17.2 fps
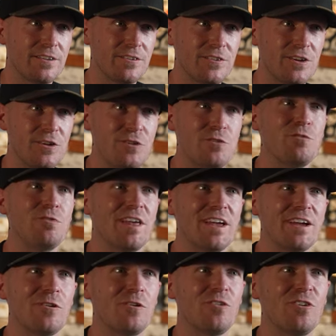and you
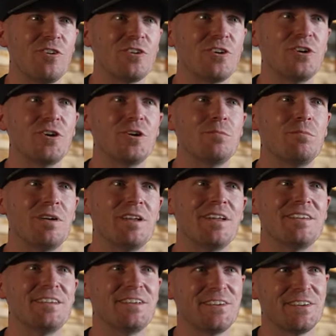think it'll look good, but
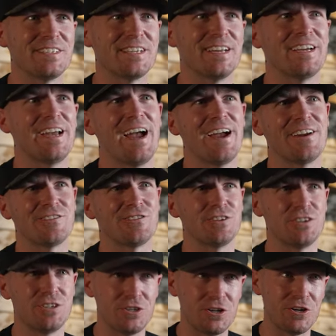until it's like
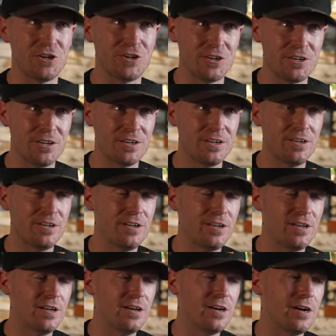actually done,
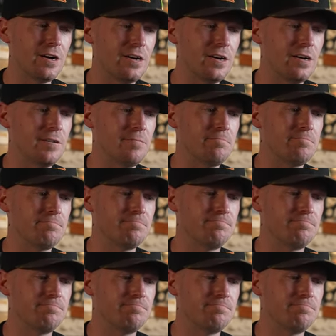that